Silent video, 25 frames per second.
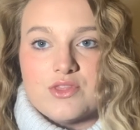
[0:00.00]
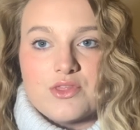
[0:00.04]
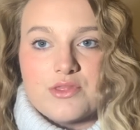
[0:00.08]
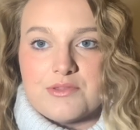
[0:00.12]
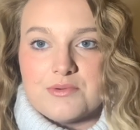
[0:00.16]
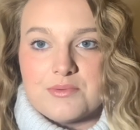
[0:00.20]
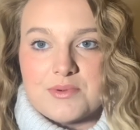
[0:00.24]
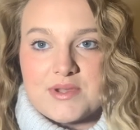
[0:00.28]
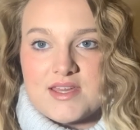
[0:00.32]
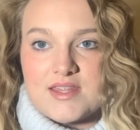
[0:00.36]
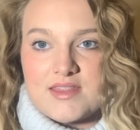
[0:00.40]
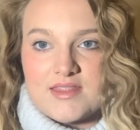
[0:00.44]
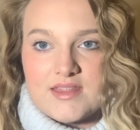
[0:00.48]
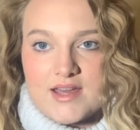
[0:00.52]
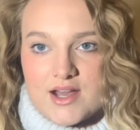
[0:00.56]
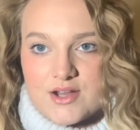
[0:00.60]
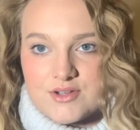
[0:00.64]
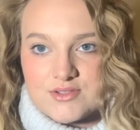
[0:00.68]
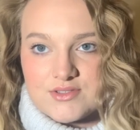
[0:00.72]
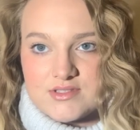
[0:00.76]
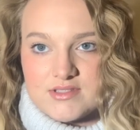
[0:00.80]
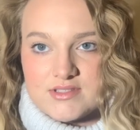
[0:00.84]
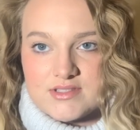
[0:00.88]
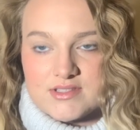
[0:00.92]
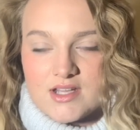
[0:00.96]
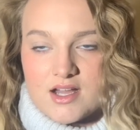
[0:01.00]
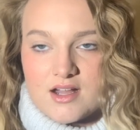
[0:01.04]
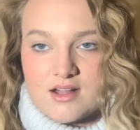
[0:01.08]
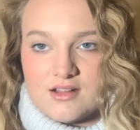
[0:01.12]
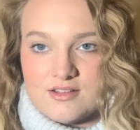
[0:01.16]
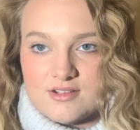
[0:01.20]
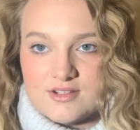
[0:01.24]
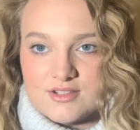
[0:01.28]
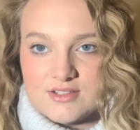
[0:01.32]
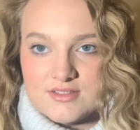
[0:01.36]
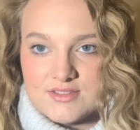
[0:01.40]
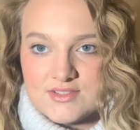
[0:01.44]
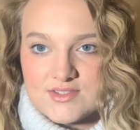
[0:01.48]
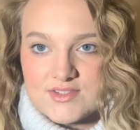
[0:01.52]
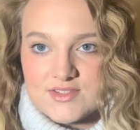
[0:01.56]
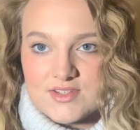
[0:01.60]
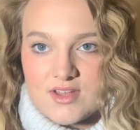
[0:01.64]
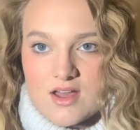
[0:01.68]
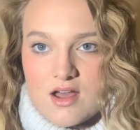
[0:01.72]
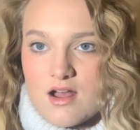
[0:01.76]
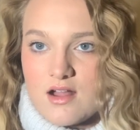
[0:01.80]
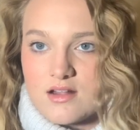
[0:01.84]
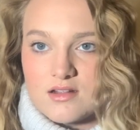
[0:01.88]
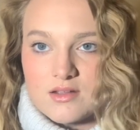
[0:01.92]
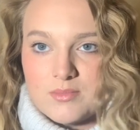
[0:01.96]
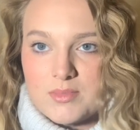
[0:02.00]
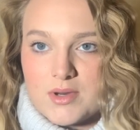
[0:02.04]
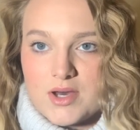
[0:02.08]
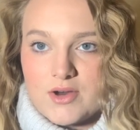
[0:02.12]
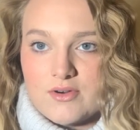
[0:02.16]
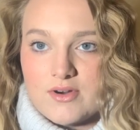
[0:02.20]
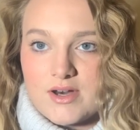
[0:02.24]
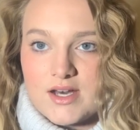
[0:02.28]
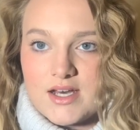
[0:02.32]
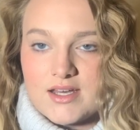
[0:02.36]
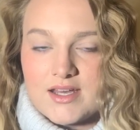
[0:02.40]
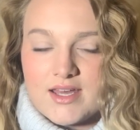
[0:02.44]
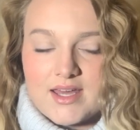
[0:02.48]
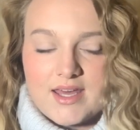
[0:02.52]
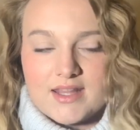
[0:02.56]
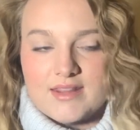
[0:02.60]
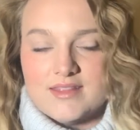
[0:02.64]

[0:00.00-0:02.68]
$3,000 on a boa.